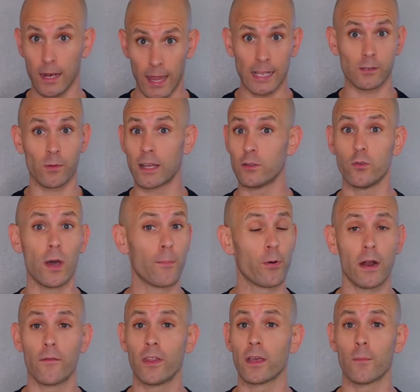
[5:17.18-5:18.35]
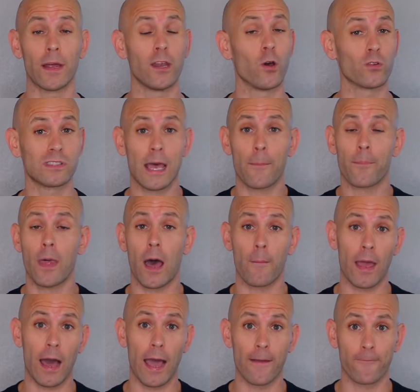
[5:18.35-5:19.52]
And that's what I do. I put everything in my notes app on
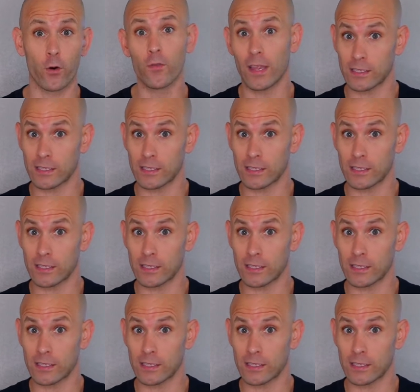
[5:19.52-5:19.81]
my iPhone.